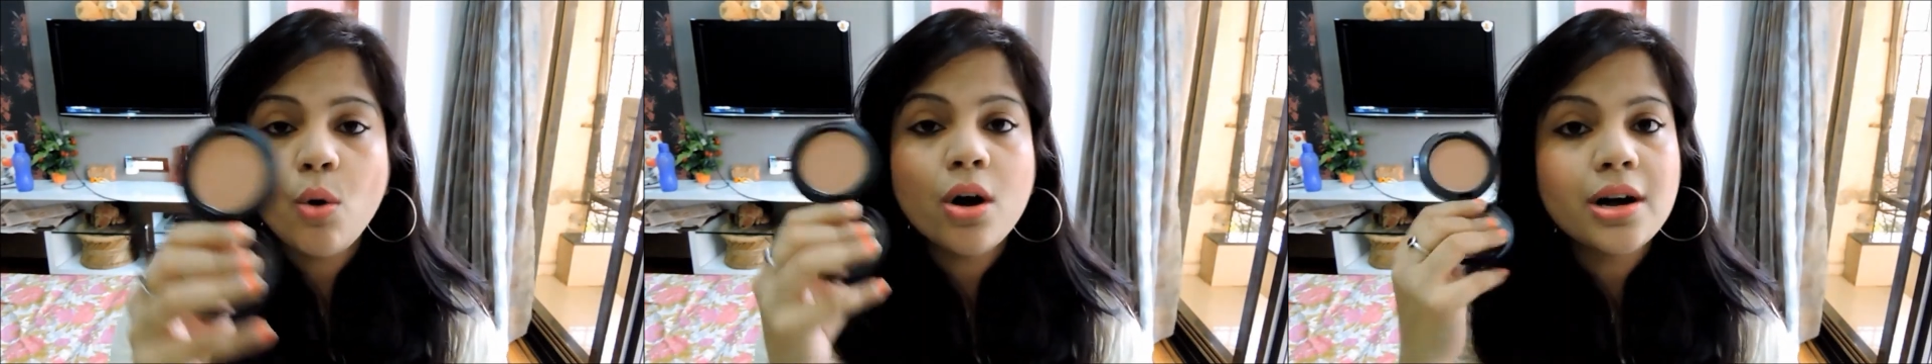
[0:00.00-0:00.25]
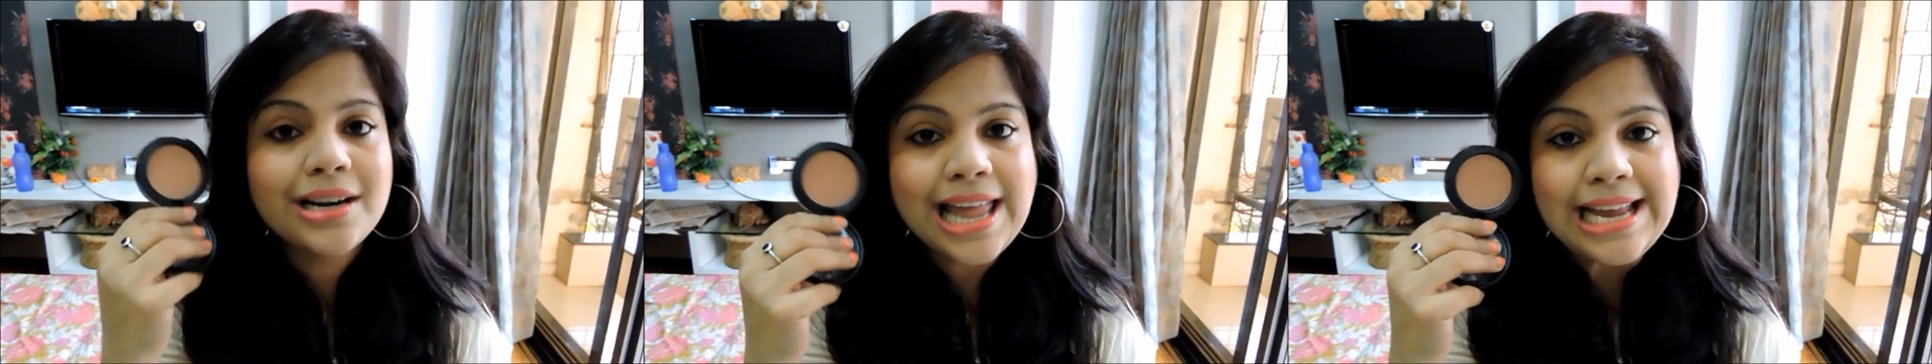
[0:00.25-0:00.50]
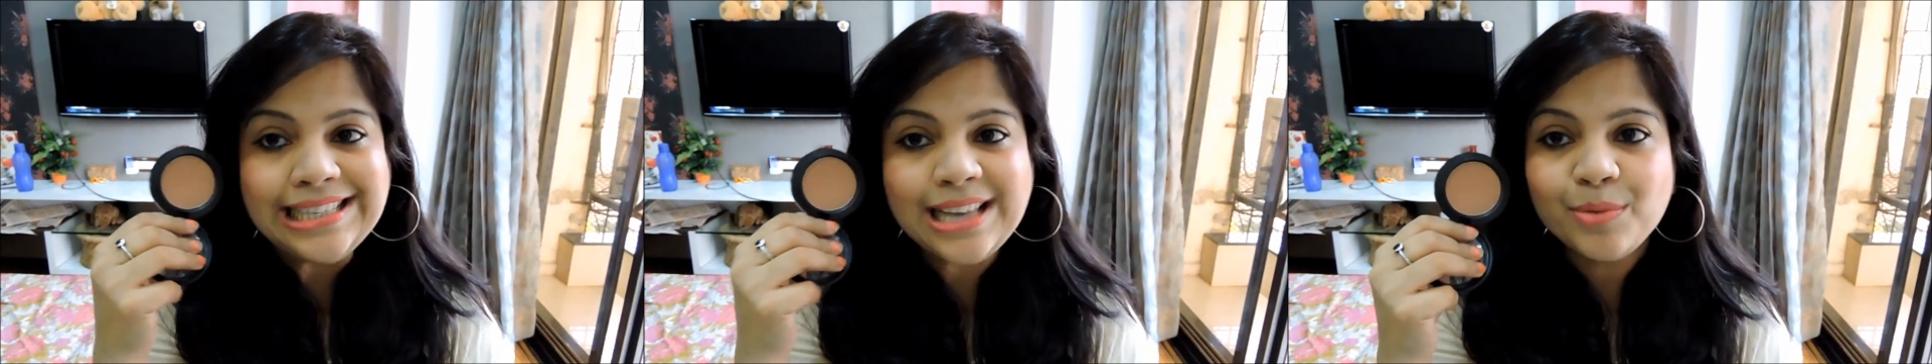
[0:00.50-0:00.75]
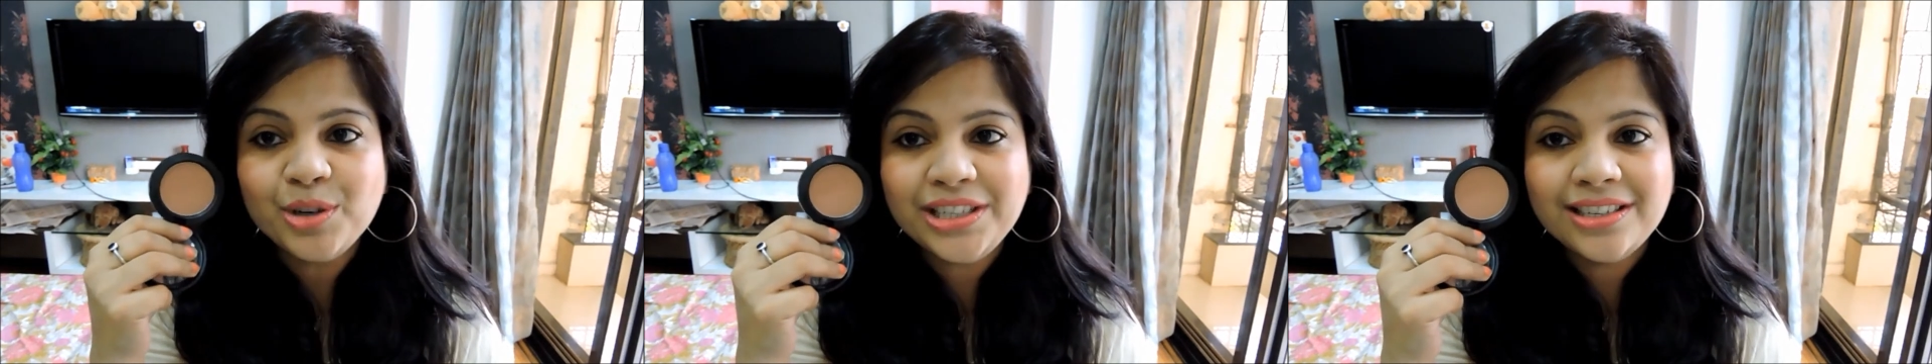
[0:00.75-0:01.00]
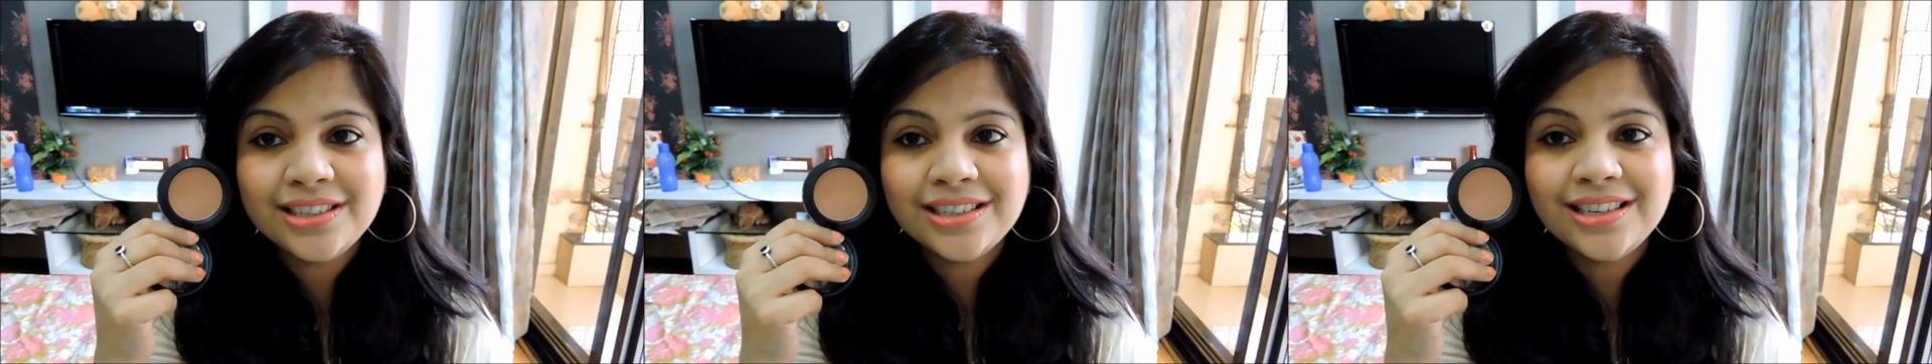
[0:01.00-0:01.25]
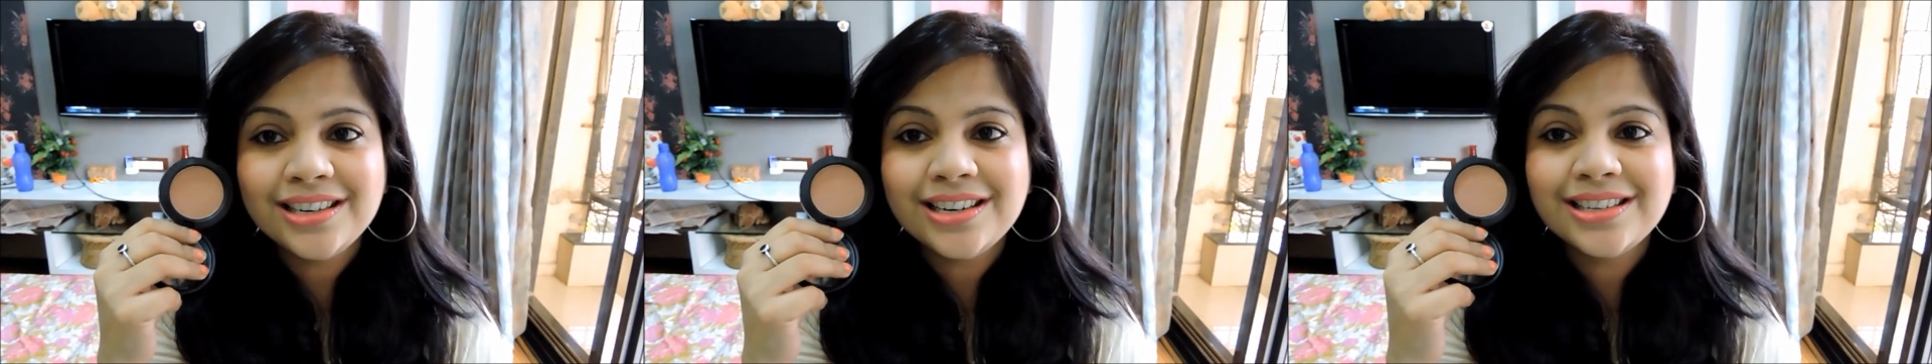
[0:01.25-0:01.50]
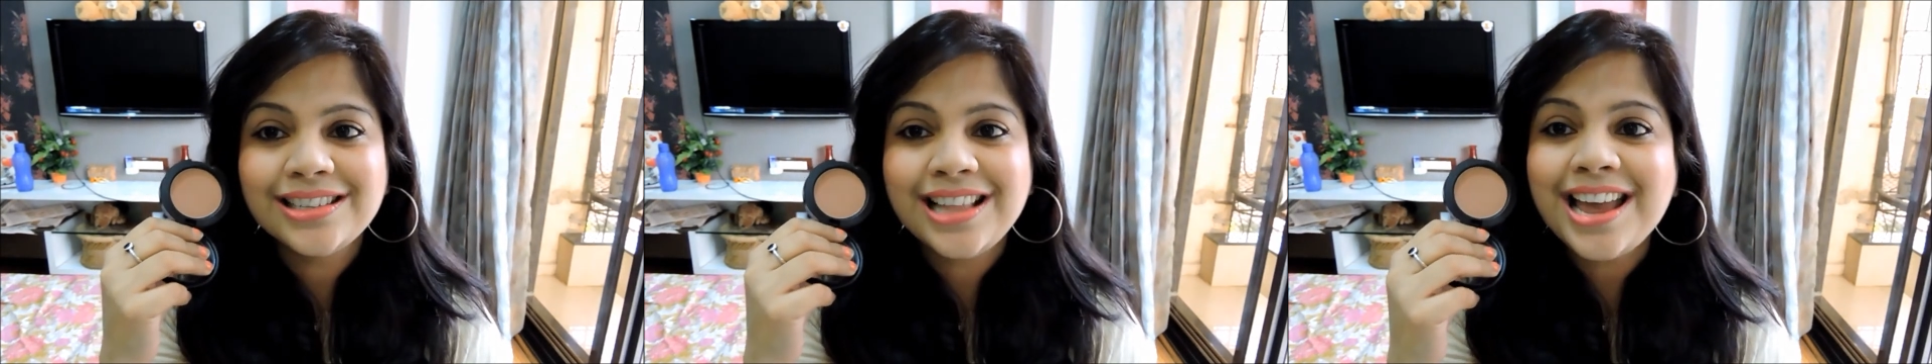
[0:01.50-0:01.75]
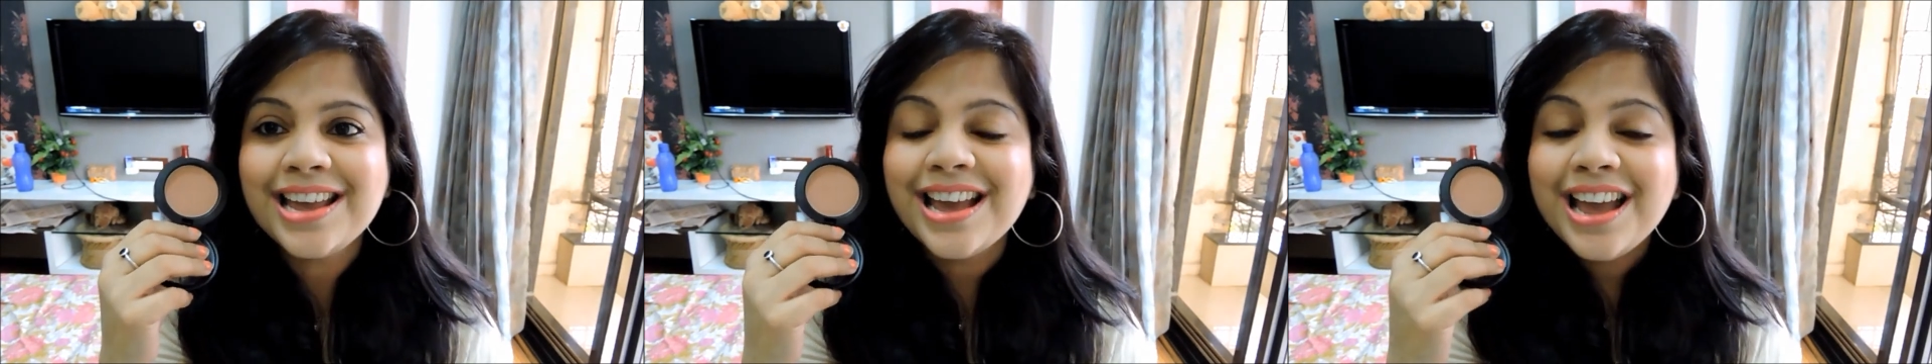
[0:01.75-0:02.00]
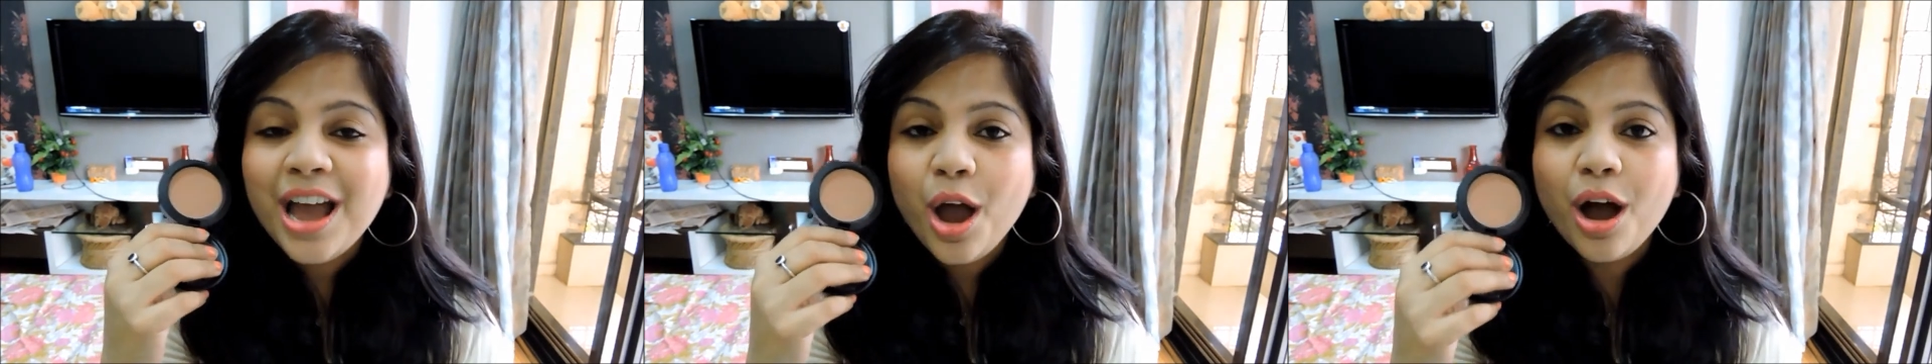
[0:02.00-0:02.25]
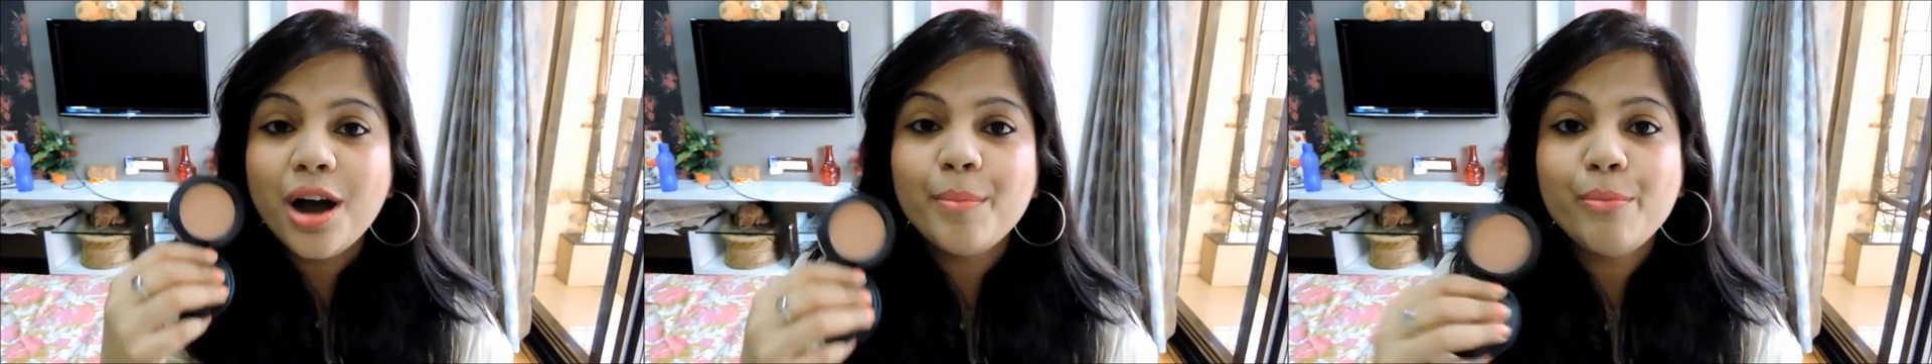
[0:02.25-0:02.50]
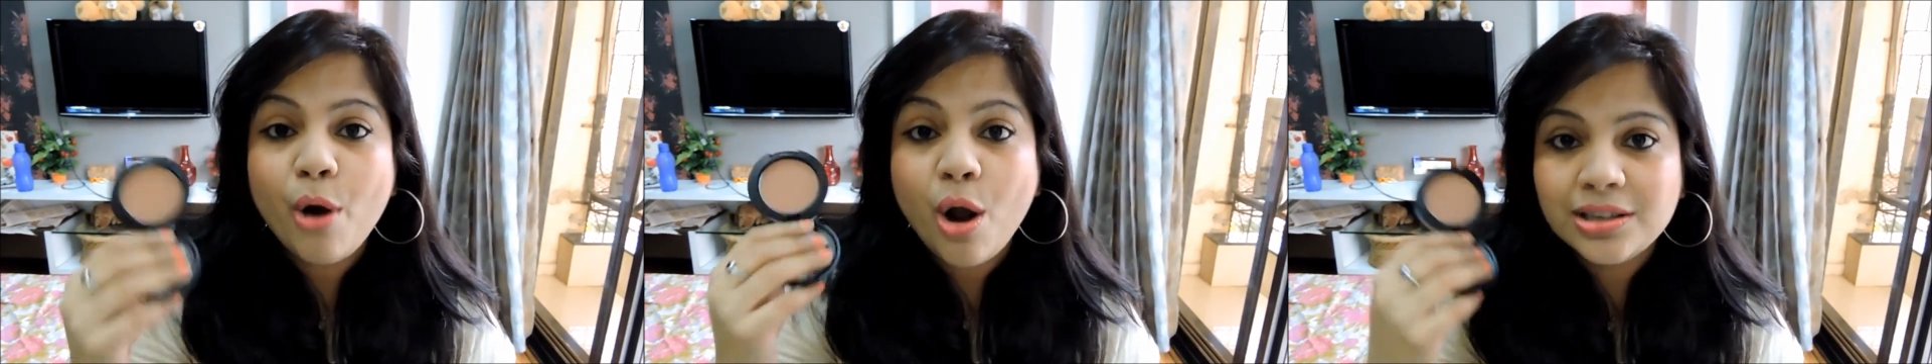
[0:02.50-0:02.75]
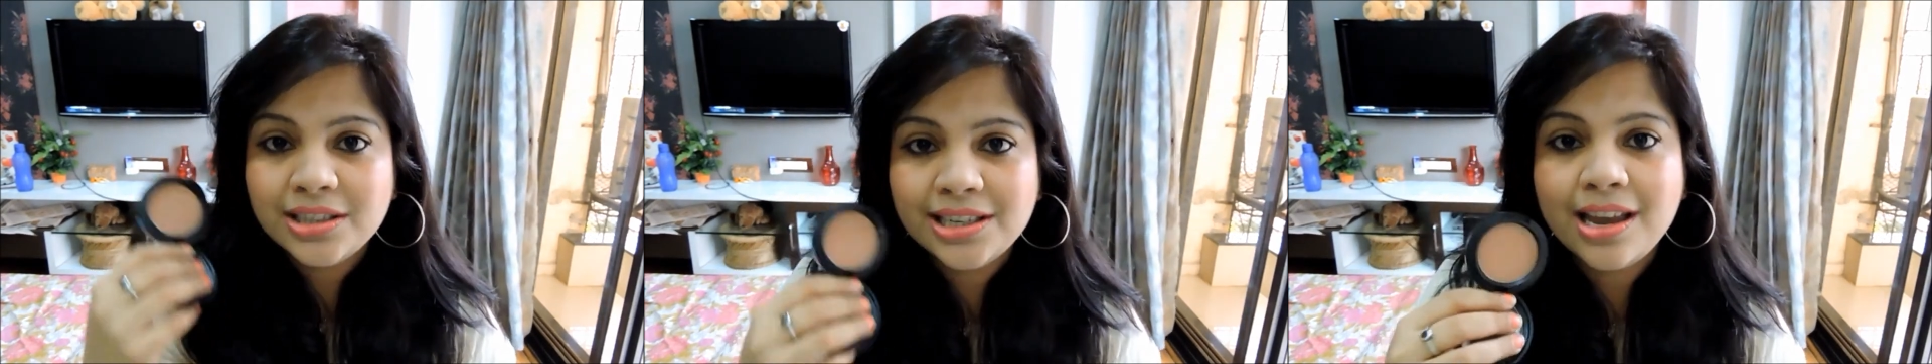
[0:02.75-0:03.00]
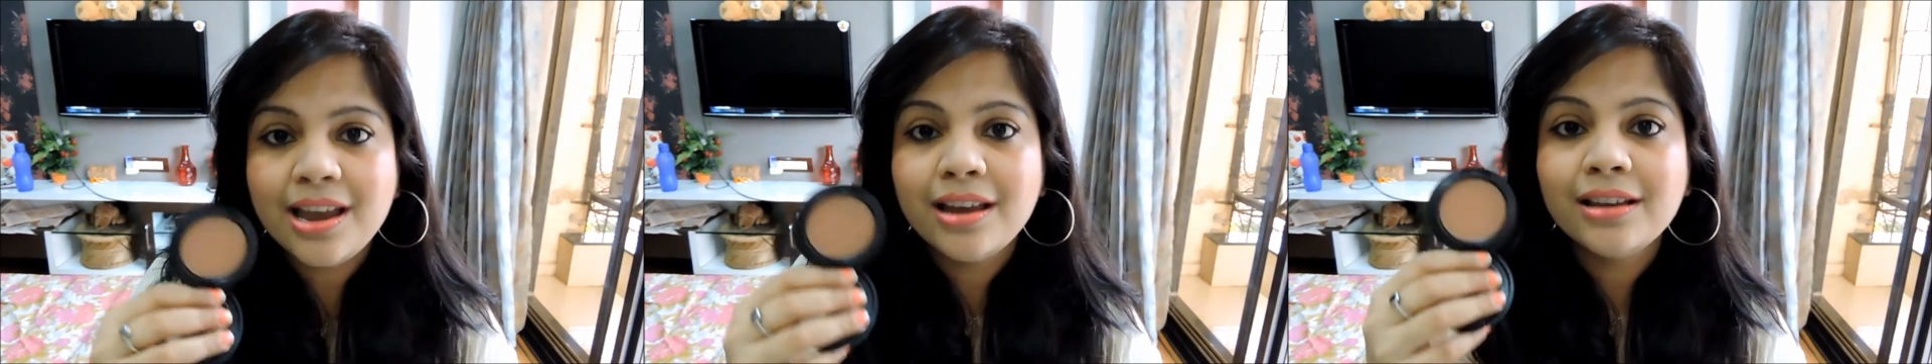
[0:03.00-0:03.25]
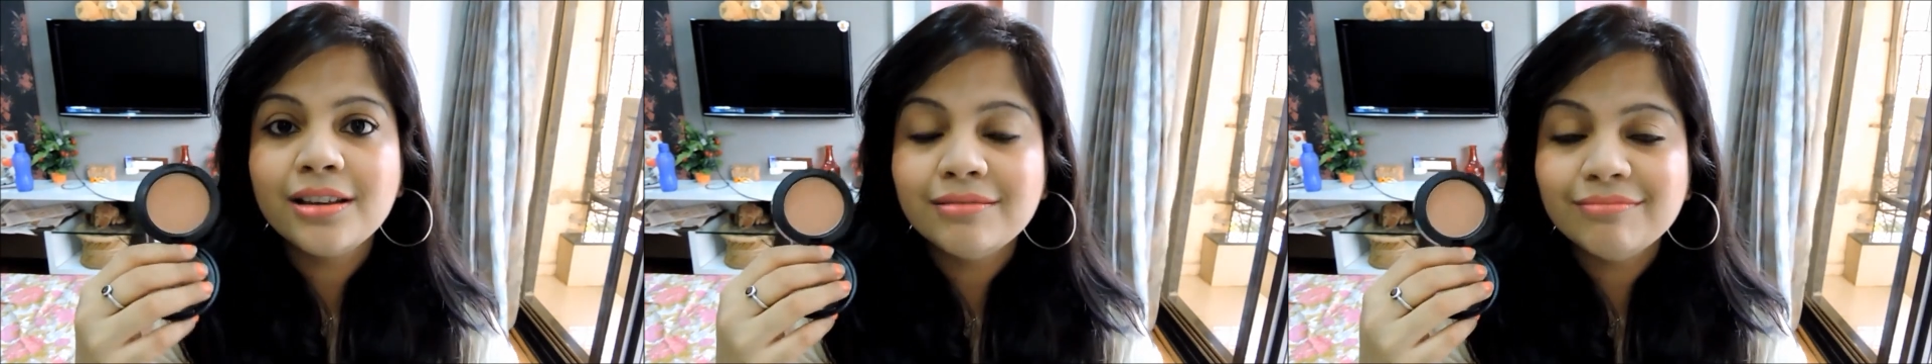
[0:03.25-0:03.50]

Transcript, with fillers: for like summer season it is like a bronzing